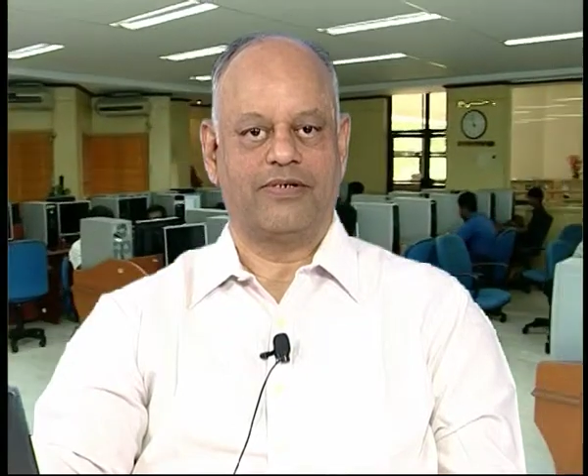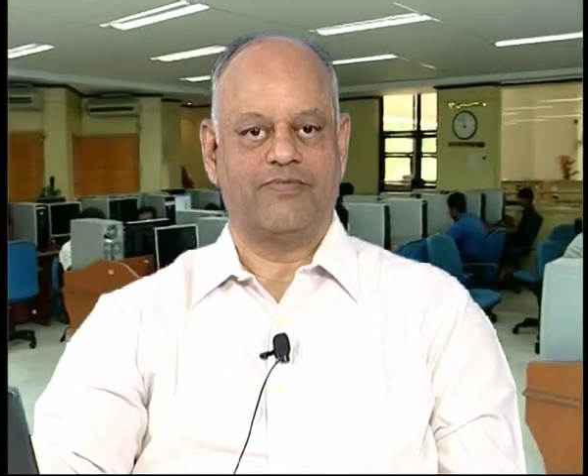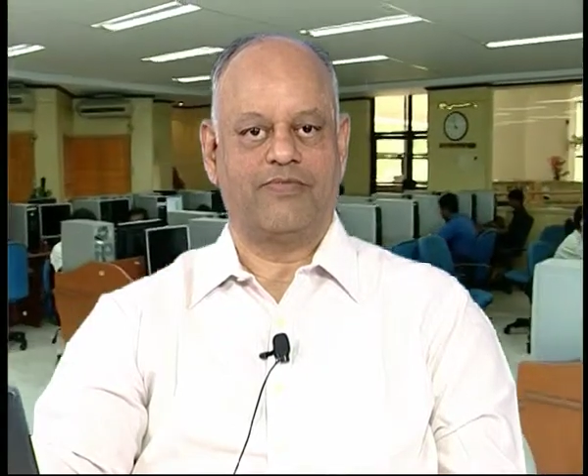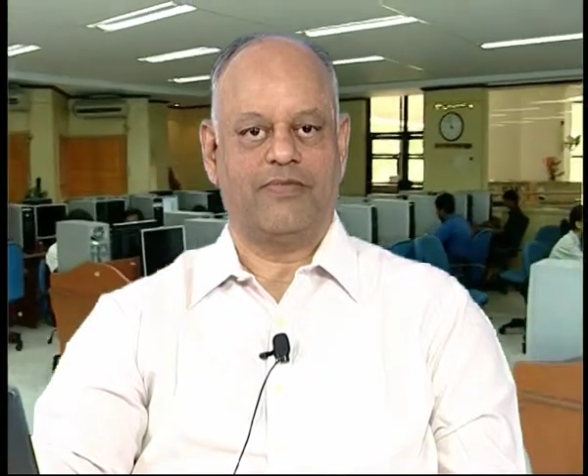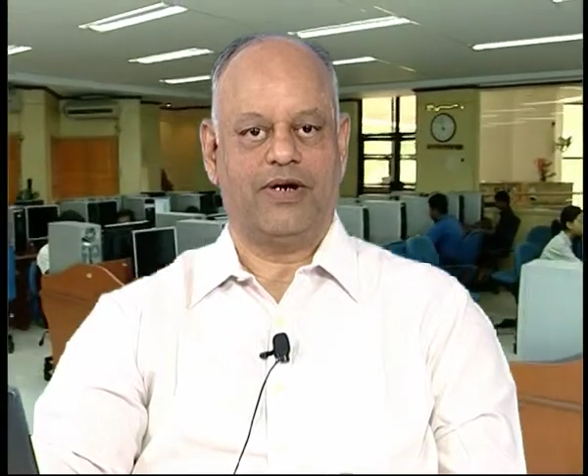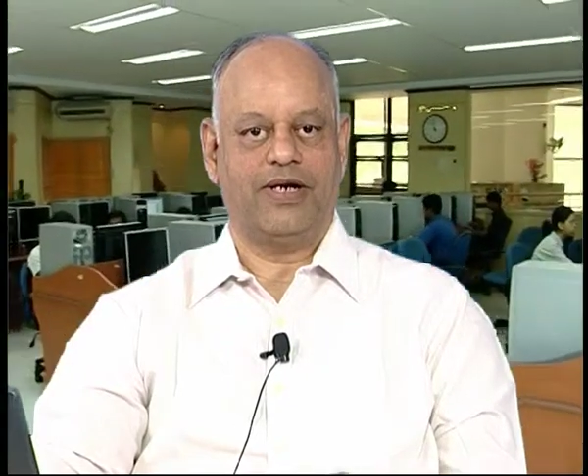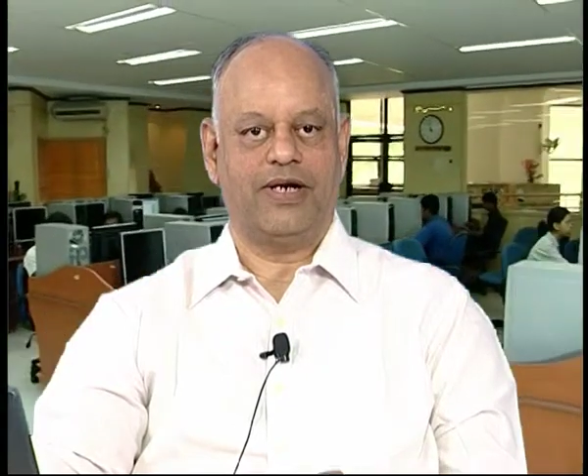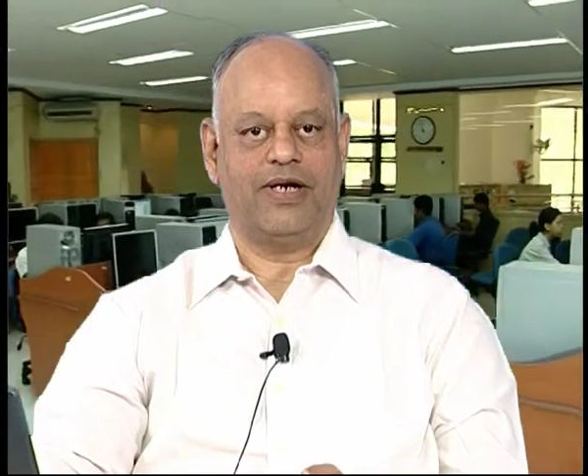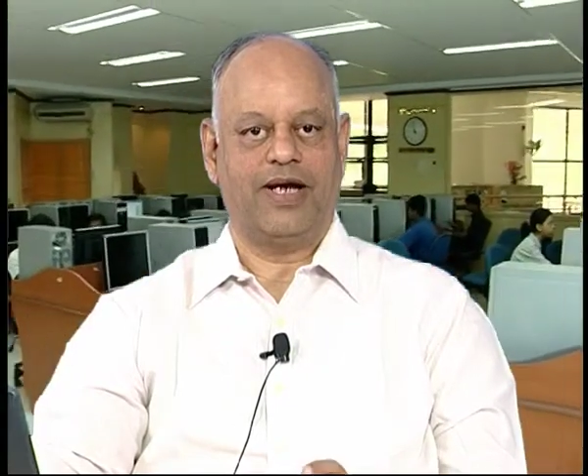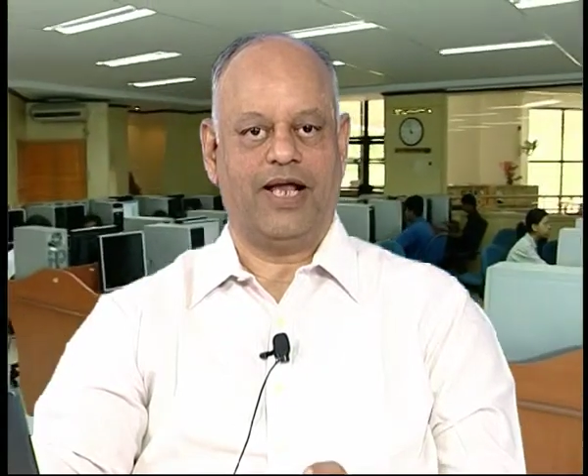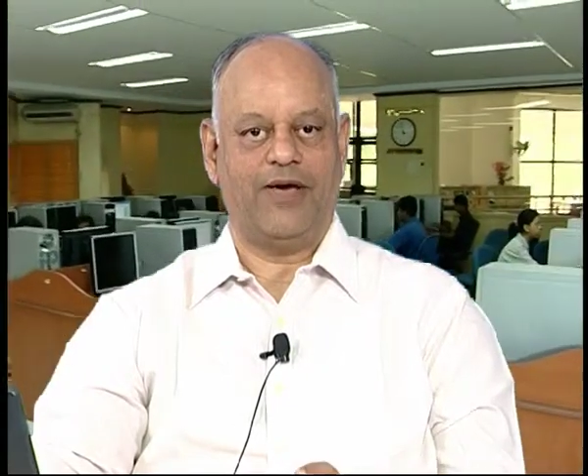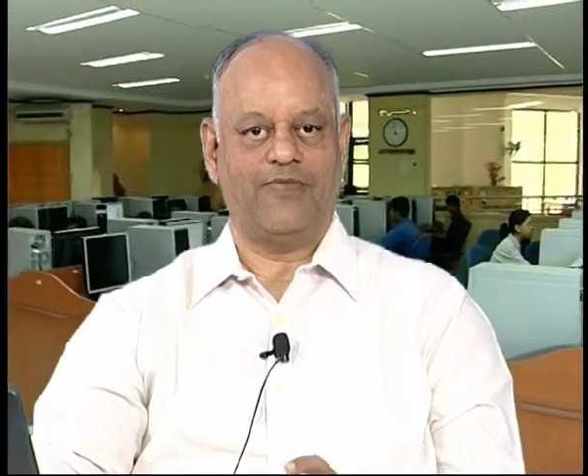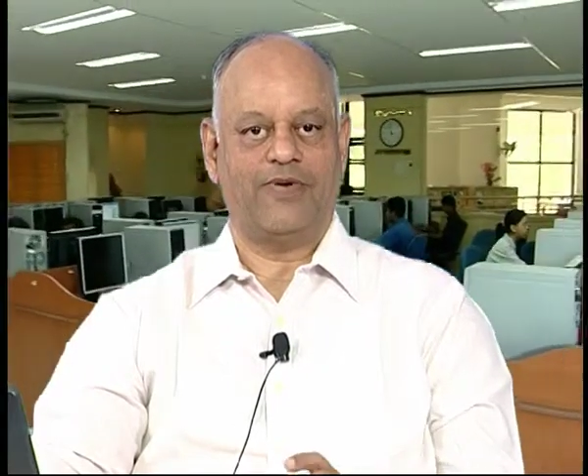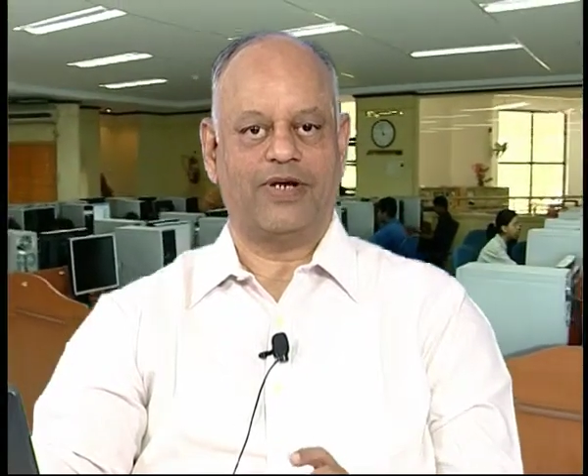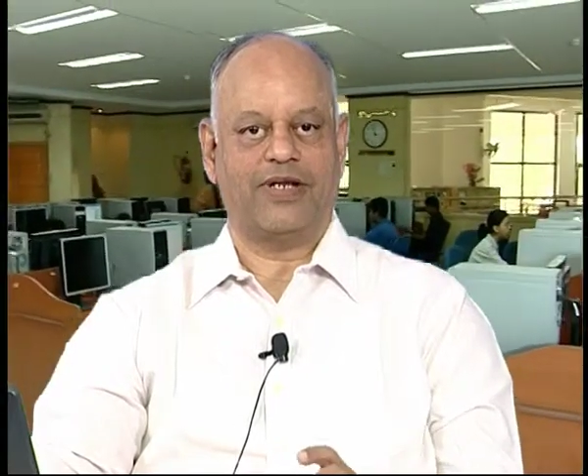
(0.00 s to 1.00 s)
modern
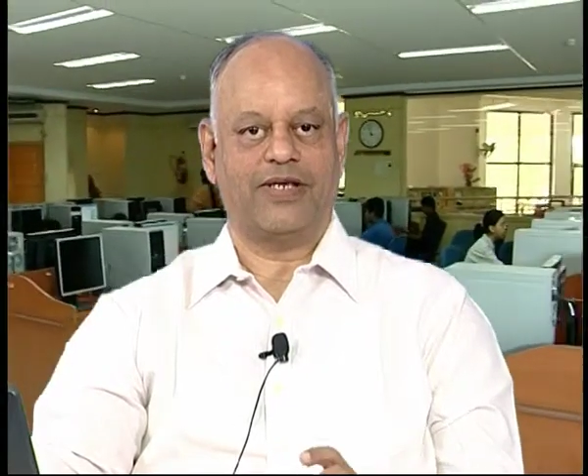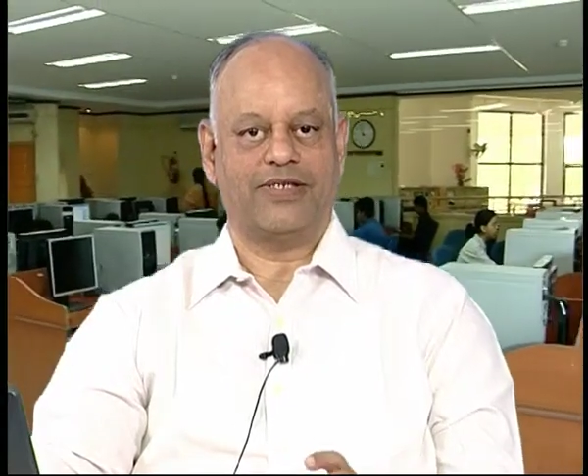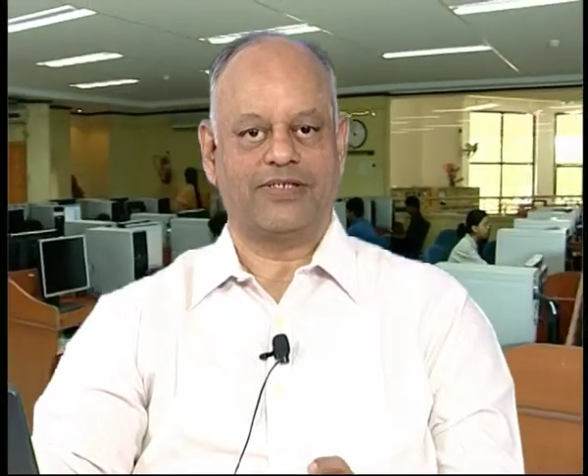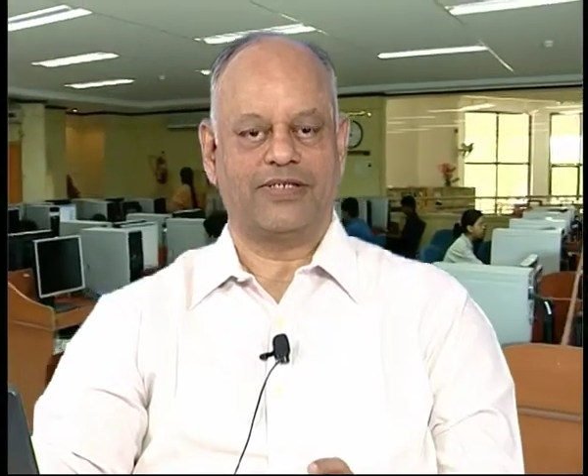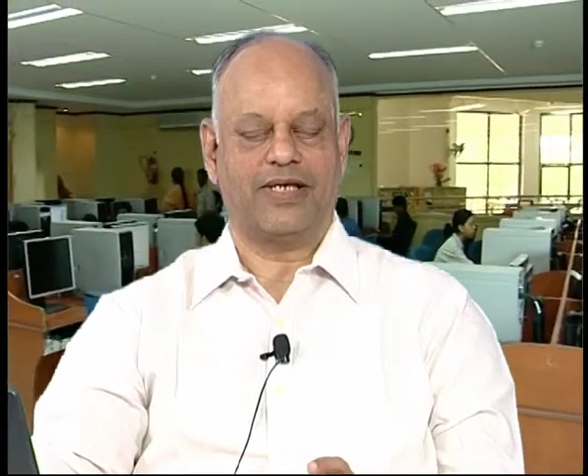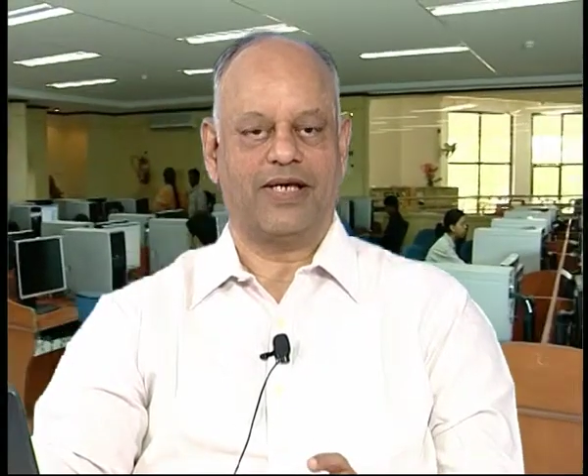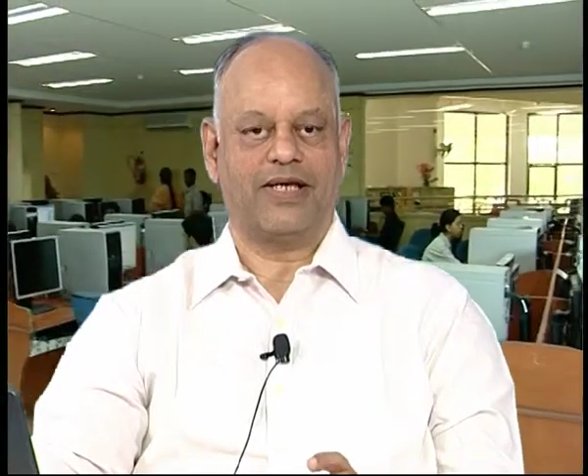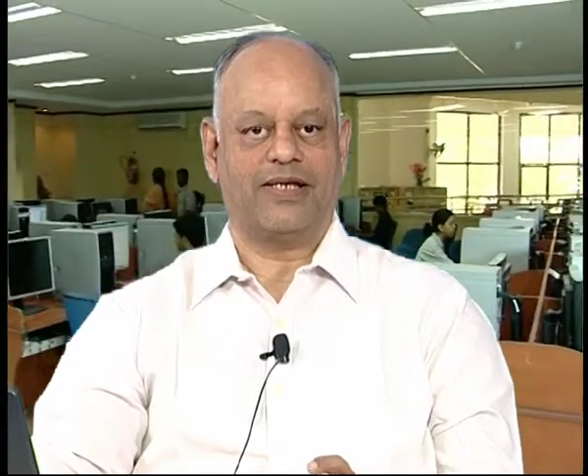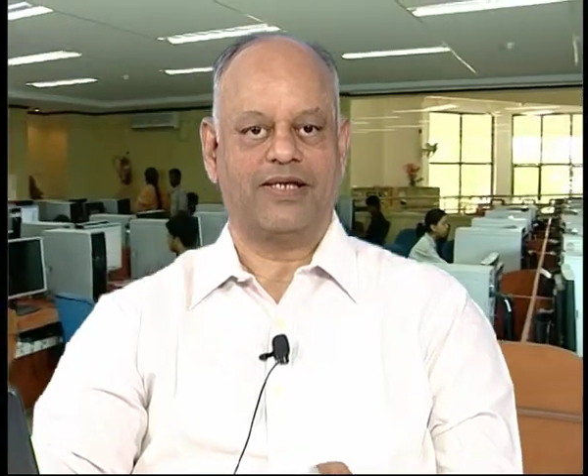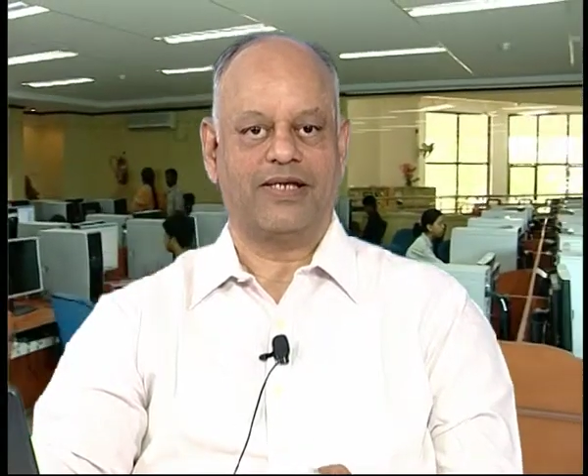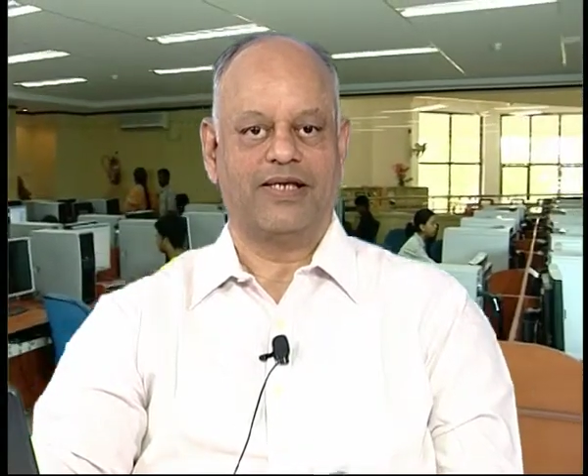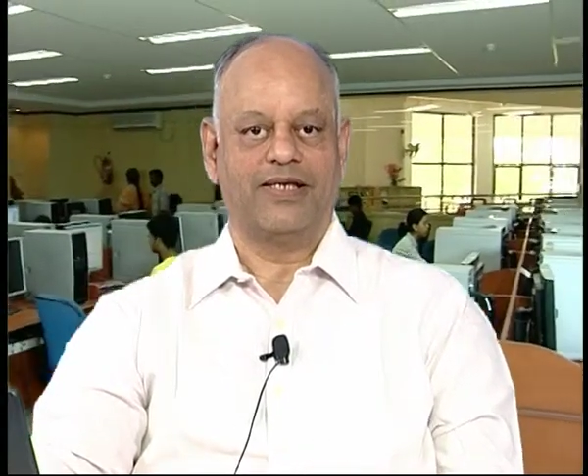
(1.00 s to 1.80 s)
library is that